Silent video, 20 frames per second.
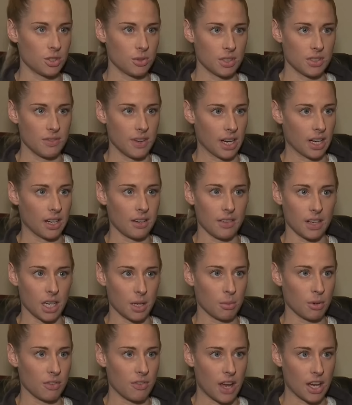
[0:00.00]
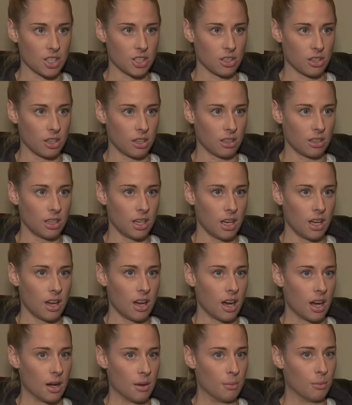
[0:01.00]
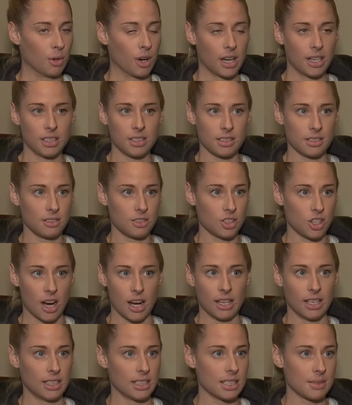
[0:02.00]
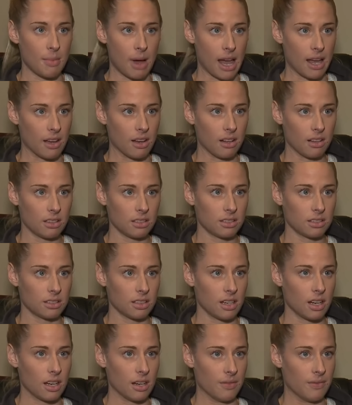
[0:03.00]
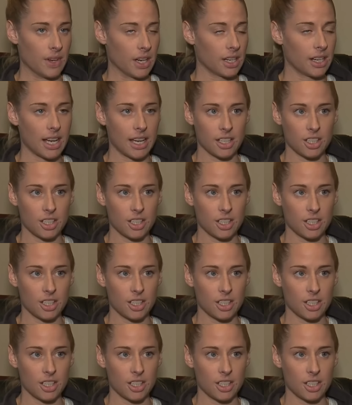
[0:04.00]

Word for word: She was very, very professional, um, bright, shining smile, um, very